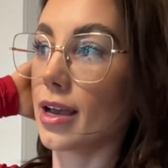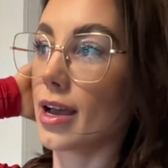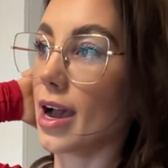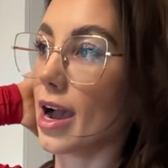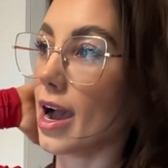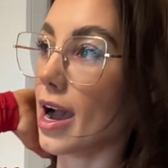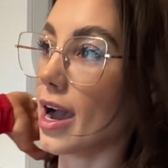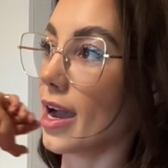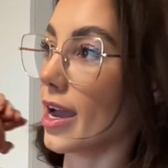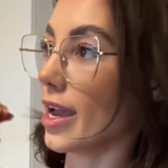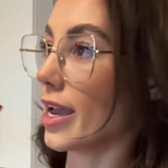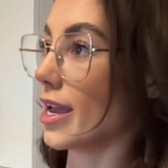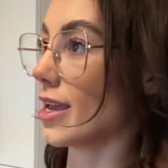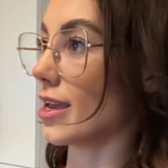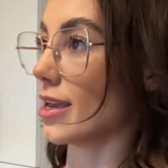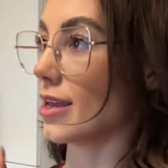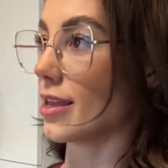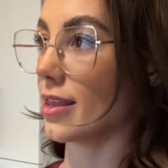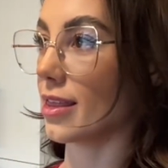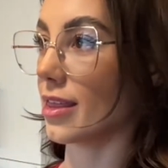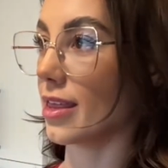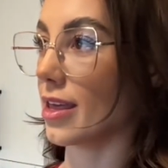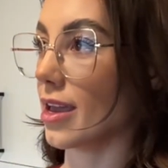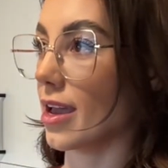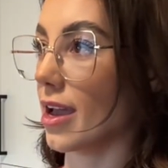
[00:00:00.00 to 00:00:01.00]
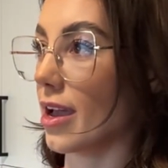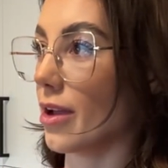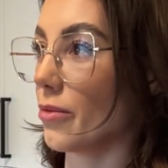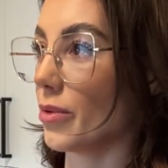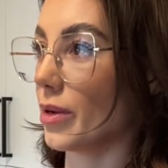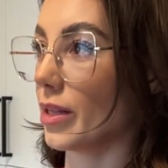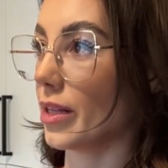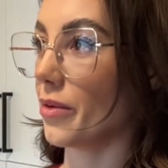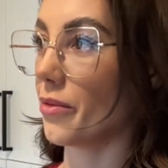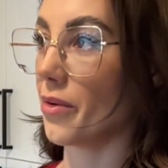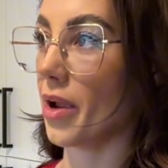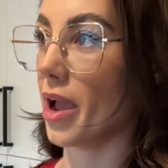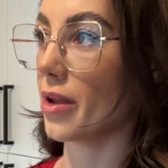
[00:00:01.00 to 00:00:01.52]
I think I
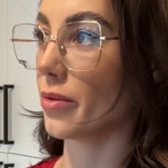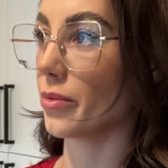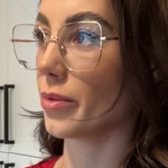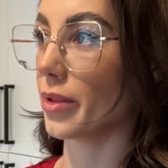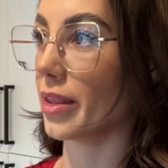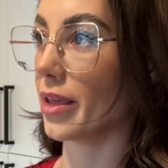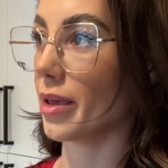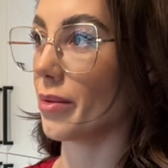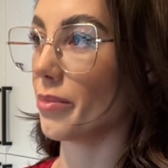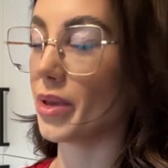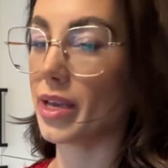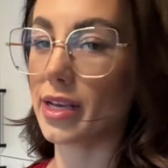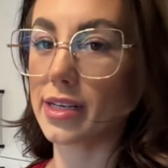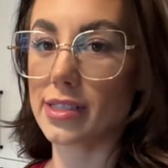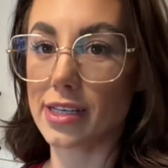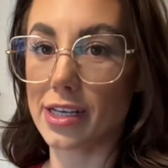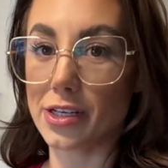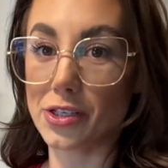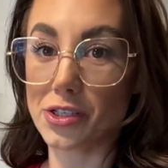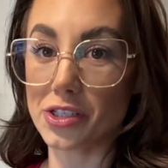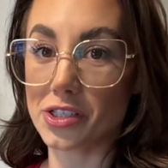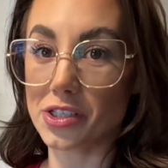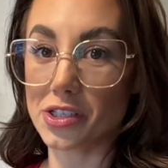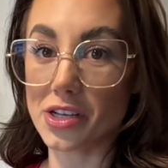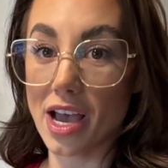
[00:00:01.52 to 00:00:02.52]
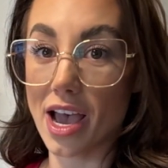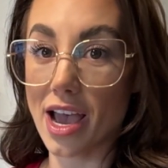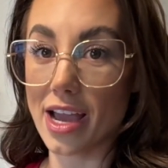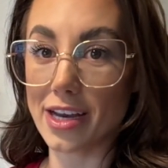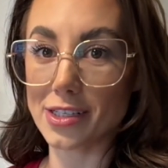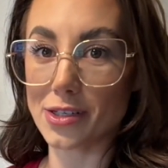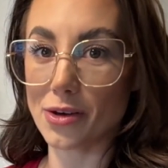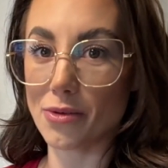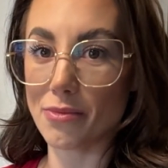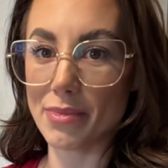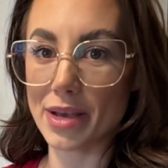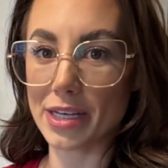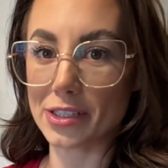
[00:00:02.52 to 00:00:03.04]
really ran with it because I
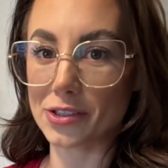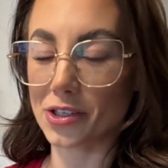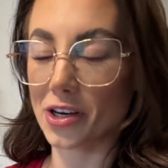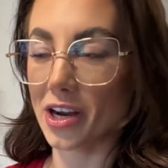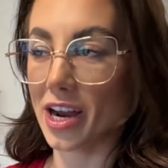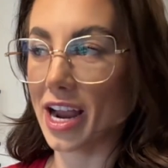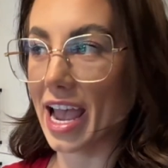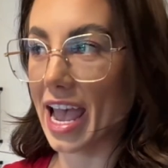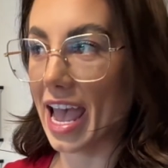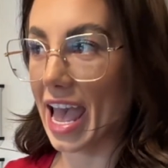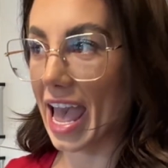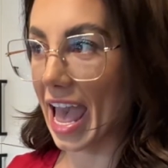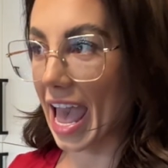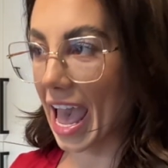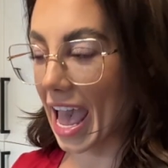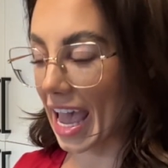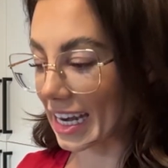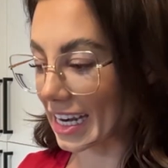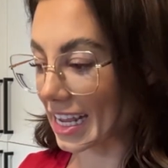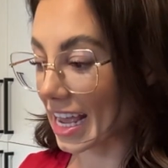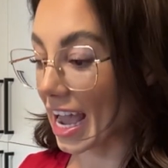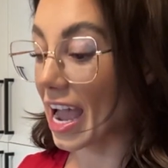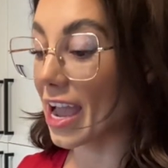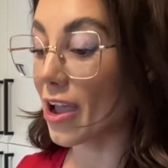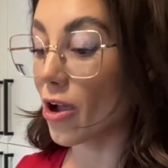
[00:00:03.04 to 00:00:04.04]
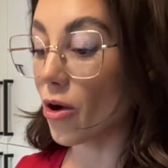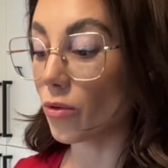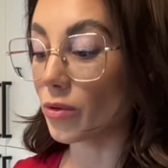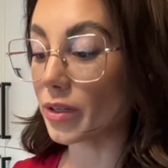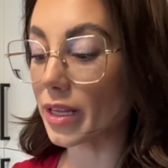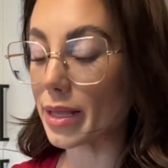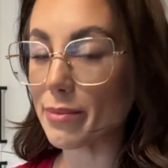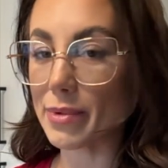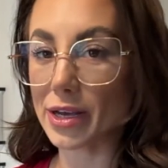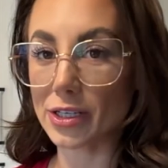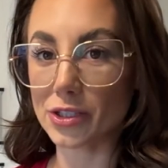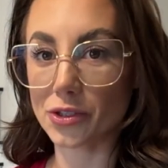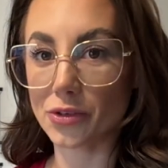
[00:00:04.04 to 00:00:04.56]
don't measure it. And I only
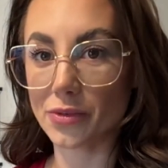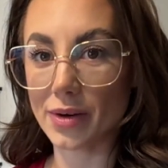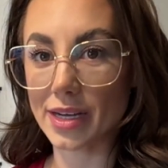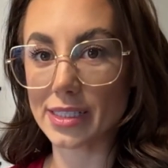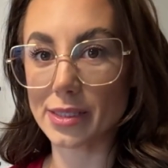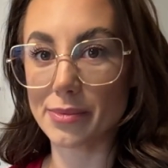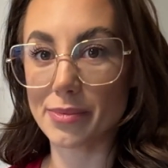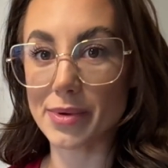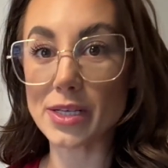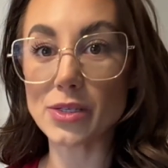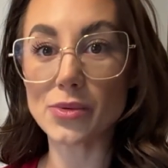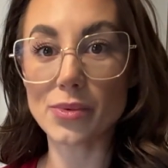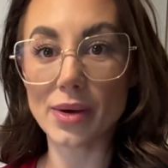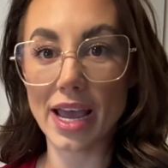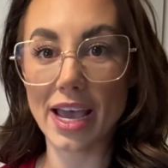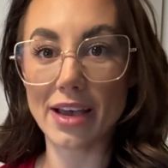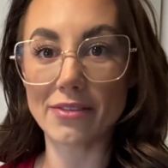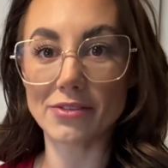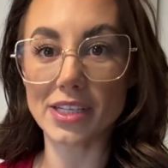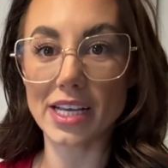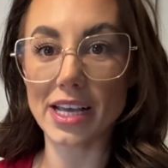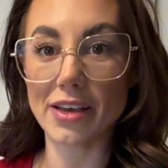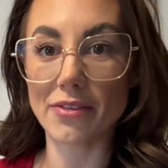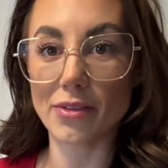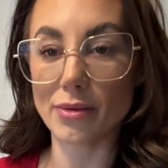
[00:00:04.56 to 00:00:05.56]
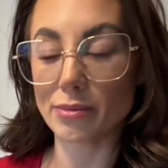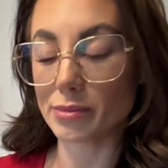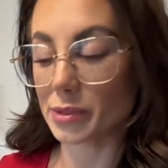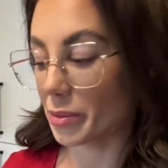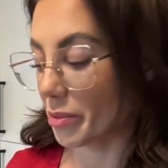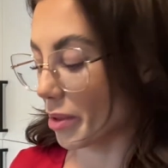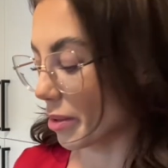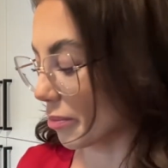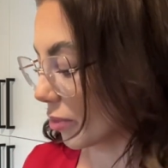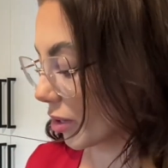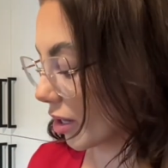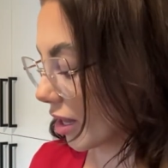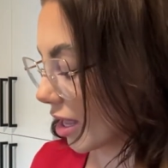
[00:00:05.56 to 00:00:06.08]
measure recipes when I have to give them to
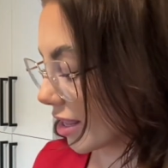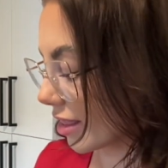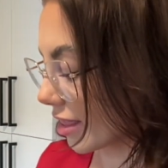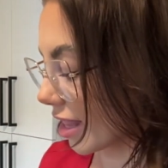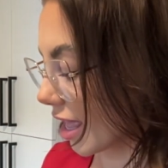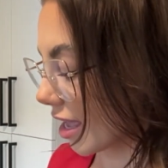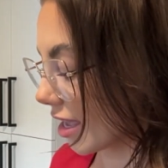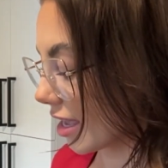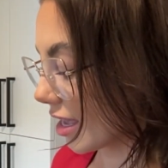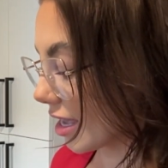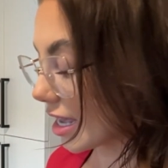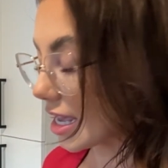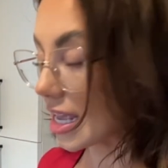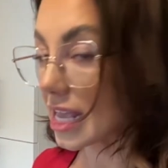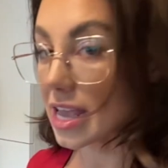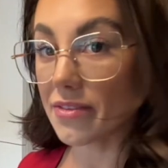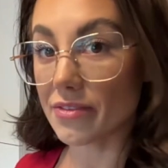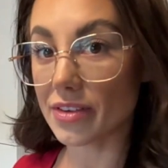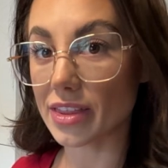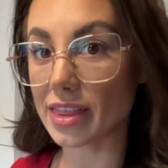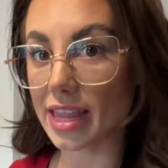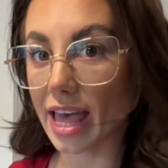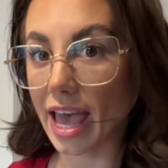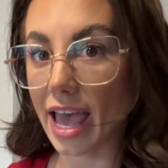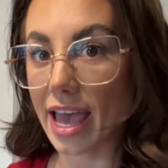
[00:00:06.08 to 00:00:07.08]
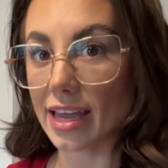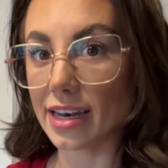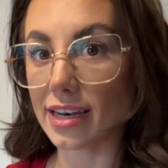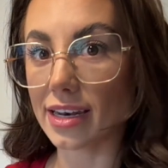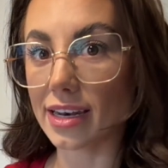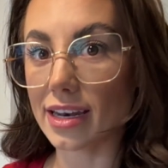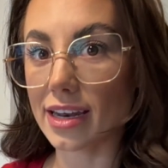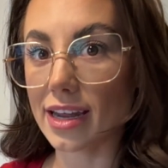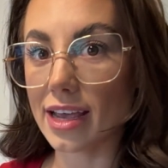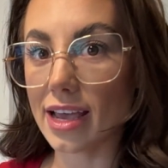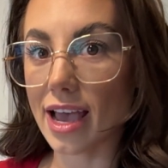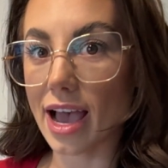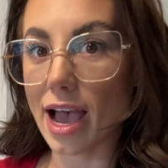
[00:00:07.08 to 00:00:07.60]
people. And even then,
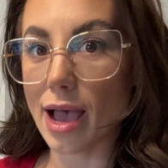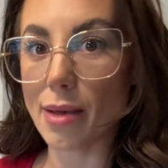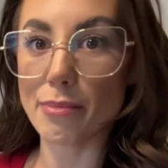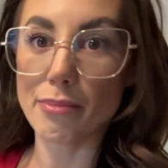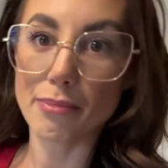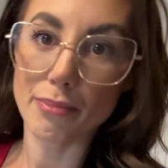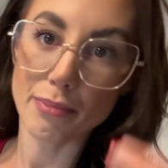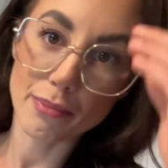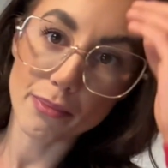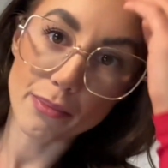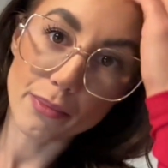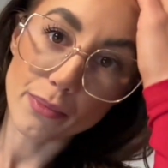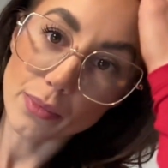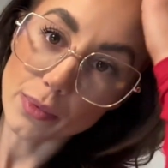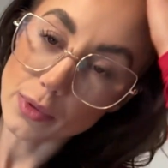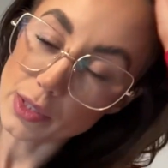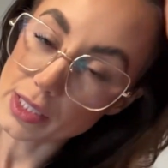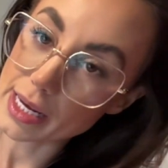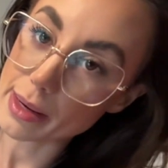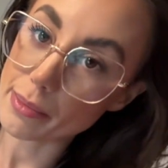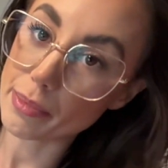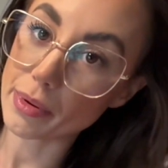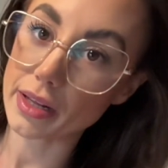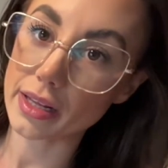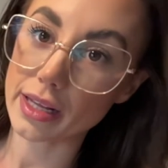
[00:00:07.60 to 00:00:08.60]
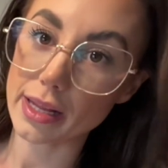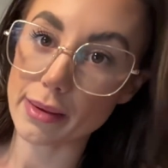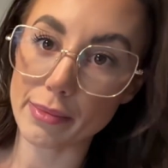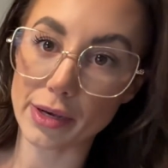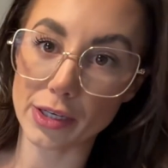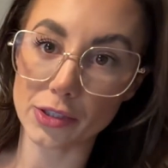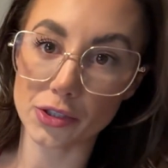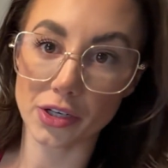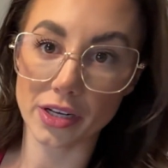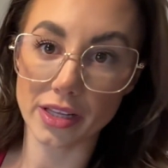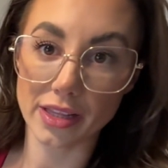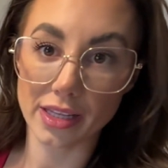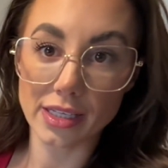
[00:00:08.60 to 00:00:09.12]
I'm typically
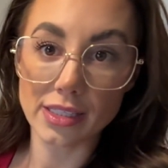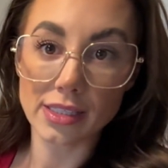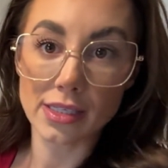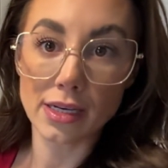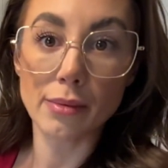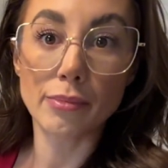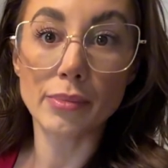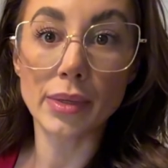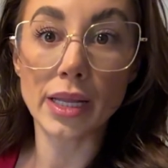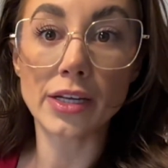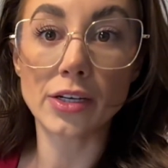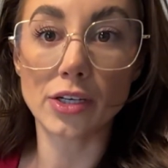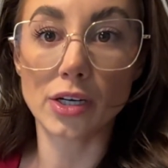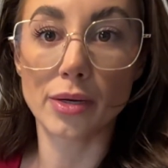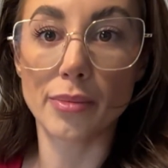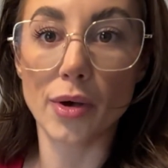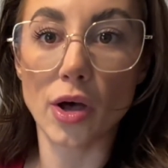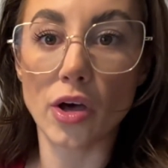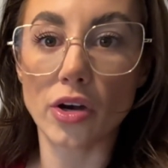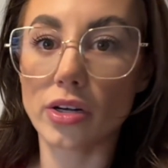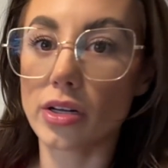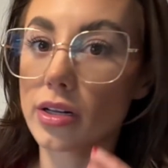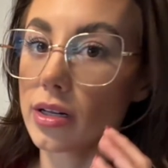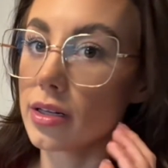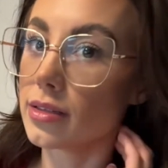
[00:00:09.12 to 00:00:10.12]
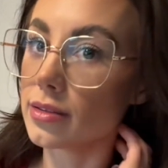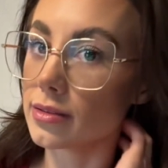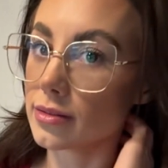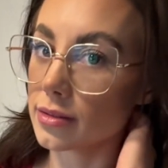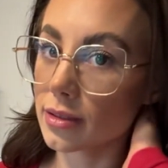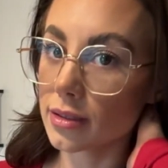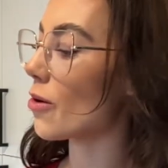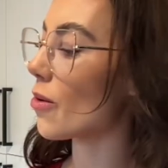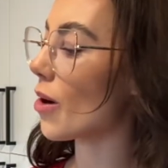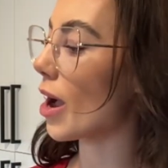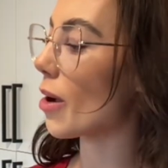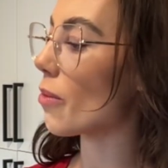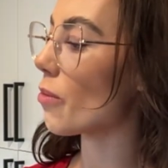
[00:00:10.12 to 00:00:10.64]
measuring things in a blender bottle.
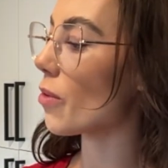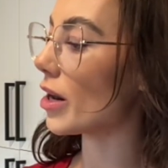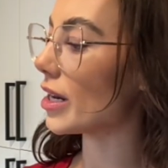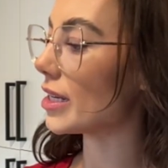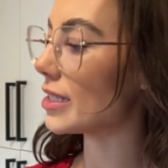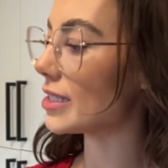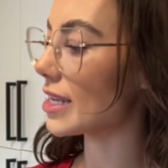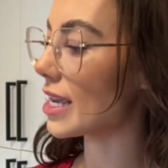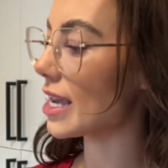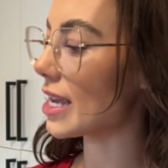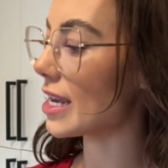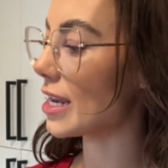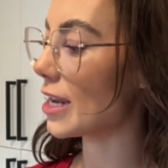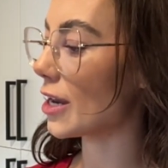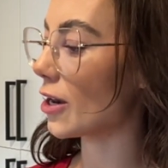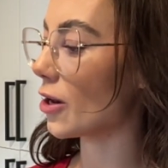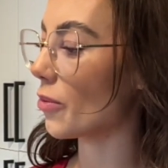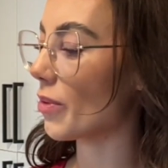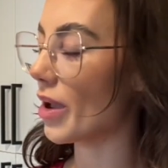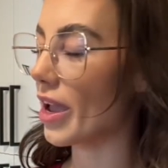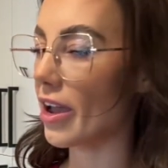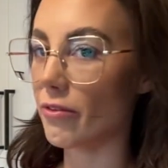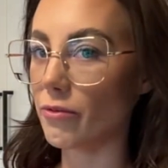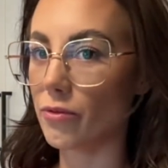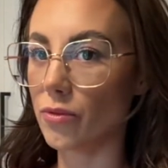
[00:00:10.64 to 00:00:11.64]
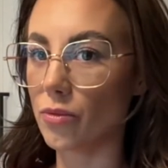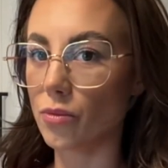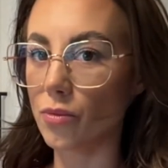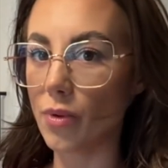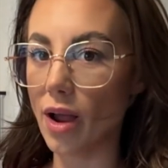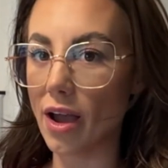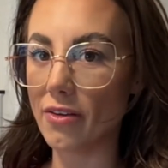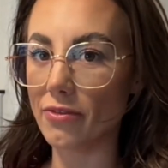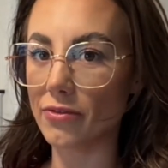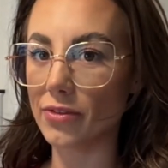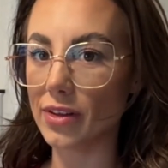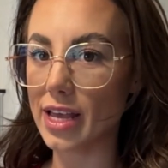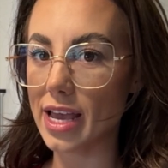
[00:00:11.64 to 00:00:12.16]
So I want to say in here, we have
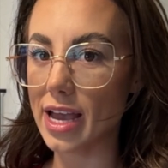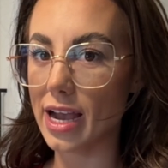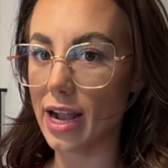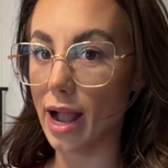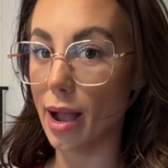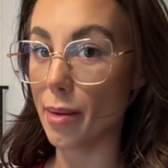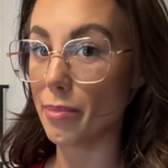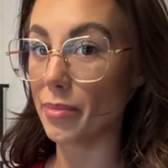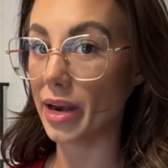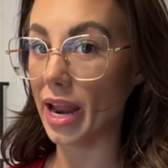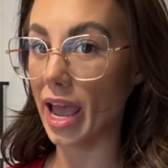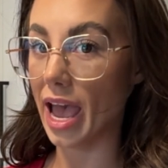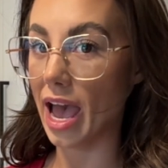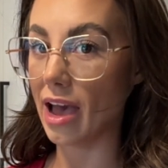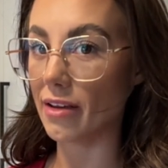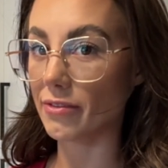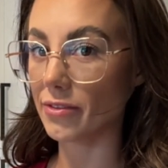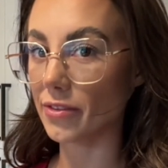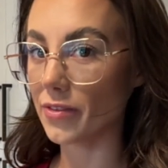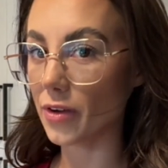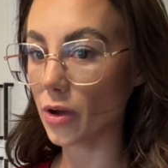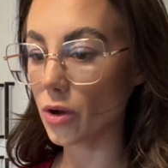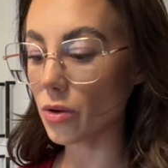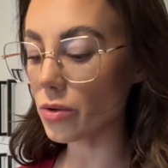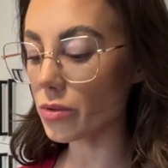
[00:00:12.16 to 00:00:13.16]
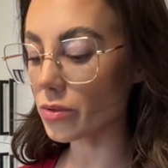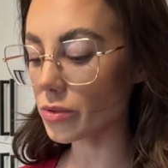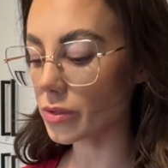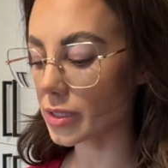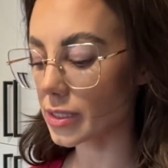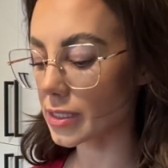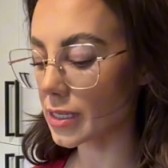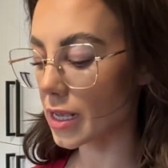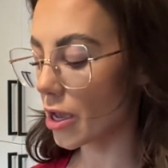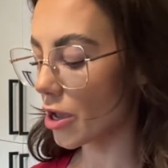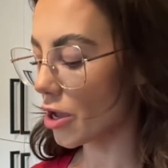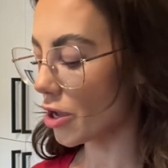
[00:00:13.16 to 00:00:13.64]
roughly 1.5 cups of oats.